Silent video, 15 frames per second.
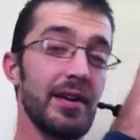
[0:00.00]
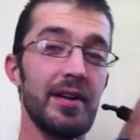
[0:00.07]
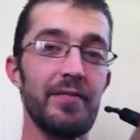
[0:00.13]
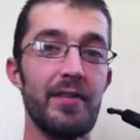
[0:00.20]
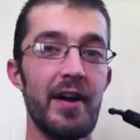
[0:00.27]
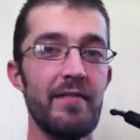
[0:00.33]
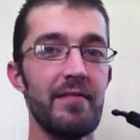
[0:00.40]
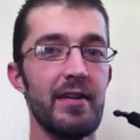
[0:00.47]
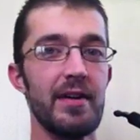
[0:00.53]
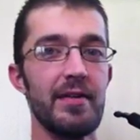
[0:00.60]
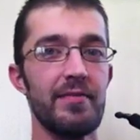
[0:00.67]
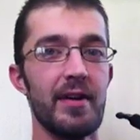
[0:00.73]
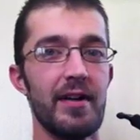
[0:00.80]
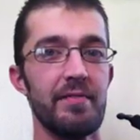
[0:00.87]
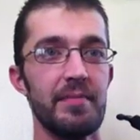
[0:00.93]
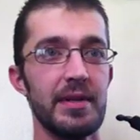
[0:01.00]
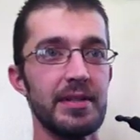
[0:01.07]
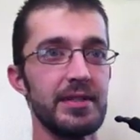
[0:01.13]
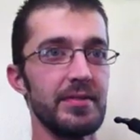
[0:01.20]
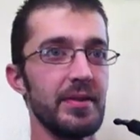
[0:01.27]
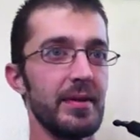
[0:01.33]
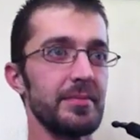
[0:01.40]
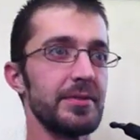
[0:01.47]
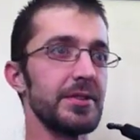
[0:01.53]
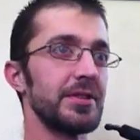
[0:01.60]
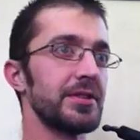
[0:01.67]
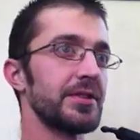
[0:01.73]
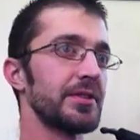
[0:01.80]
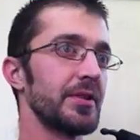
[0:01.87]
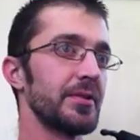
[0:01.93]
And if I've missed you, I'm
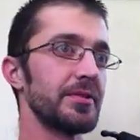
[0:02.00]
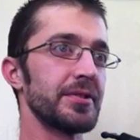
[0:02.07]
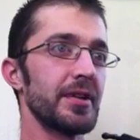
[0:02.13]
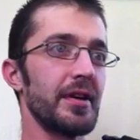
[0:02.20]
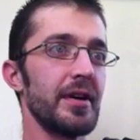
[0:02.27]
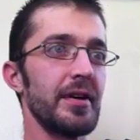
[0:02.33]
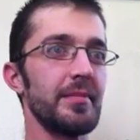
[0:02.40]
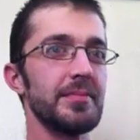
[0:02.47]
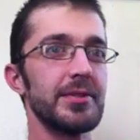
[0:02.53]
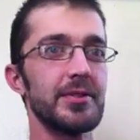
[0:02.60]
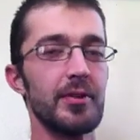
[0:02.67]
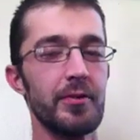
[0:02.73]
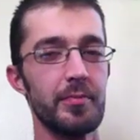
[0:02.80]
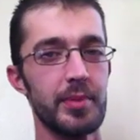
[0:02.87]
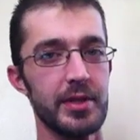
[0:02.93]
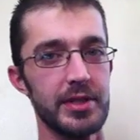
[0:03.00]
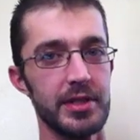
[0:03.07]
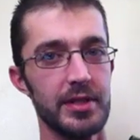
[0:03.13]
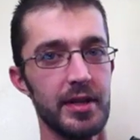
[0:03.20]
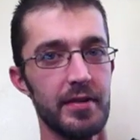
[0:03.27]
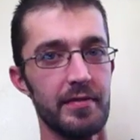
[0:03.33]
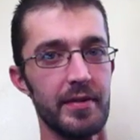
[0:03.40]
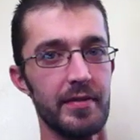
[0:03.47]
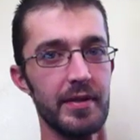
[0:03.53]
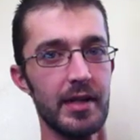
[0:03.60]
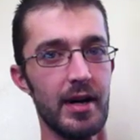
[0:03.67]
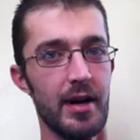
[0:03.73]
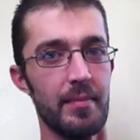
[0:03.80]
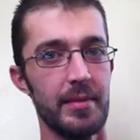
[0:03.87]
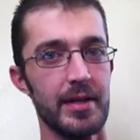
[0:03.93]
so sorry. I'm so appreciative of the
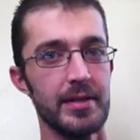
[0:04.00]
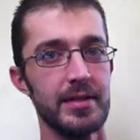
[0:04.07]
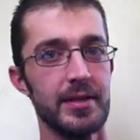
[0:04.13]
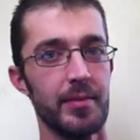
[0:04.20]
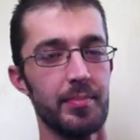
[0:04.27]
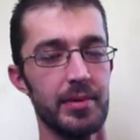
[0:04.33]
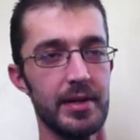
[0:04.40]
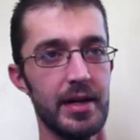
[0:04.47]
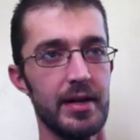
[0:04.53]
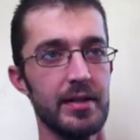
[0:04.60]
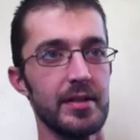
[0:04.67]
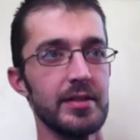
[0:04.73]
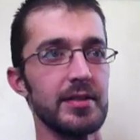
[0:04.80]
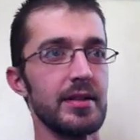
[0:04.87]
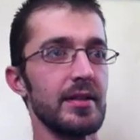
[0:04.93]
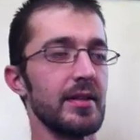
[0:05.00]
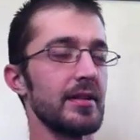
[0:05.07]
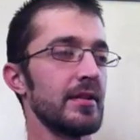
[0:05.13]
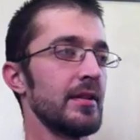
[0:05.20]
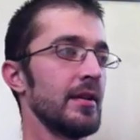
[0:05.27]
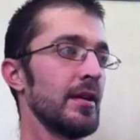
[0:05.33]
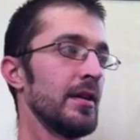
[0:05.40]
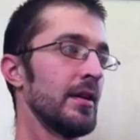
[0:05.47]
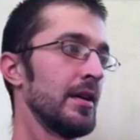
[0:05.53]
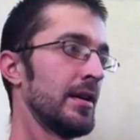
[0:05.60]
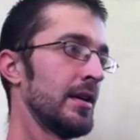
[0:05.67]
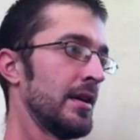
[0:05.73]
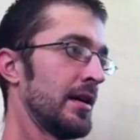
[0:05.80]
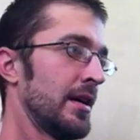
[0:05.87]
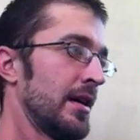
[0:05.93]
comments, the prayers, the
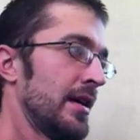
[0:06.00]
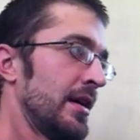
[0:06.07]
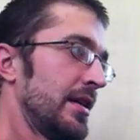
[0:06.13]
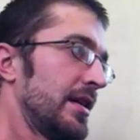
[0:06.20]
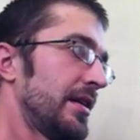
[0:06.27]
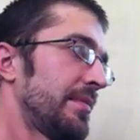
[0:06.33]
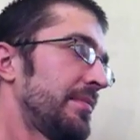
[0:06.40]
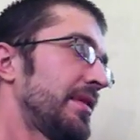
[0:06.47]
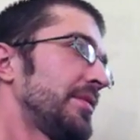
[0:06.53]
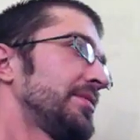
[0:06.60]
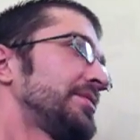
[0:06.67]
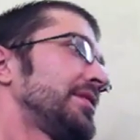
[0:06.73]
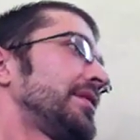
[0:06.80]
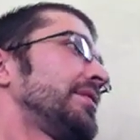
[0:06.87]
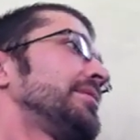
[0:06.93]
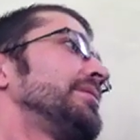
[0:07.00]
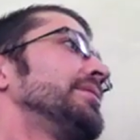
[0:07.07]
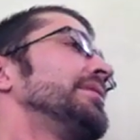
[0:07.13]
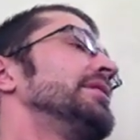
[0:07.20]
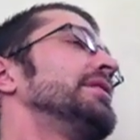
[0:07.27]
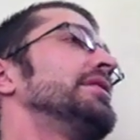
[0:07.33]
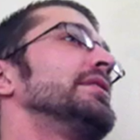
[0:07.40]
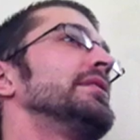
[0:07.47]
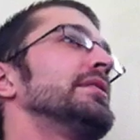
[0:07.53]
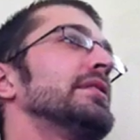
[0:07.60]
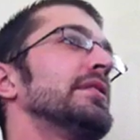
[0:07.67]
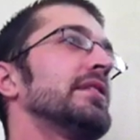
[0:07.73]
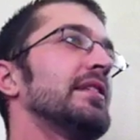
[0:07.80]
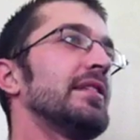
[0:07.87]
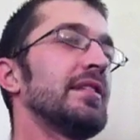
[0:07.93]
mojo,
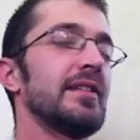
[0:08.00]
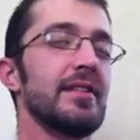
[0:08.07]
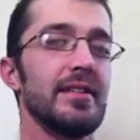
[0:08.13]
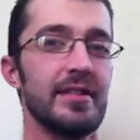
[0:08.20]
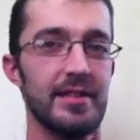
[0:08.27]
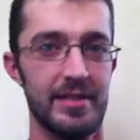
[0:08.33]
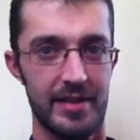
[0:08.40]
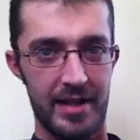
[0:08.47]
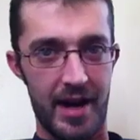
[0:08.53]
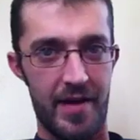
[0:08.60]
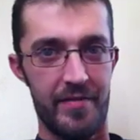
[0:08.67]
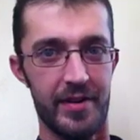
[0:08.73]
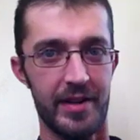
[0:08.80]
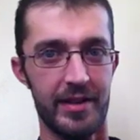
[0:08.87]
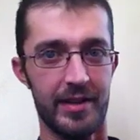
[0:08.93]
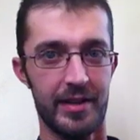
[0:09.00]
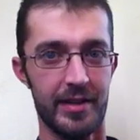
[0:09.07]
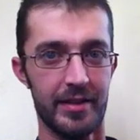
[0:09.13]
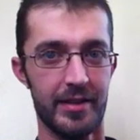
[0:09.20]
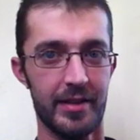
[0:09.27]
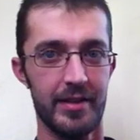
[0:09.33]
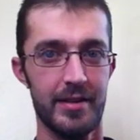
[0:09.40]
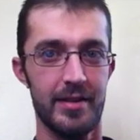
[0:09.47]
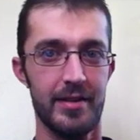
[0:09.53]
everything.